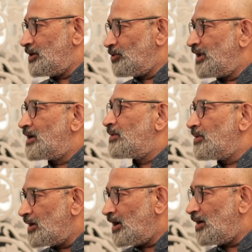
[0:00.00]
unique
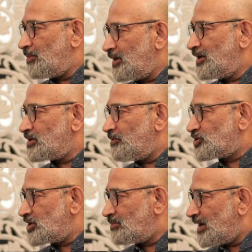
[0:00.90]

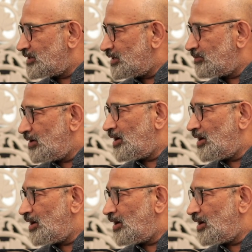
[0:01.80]
intervention by the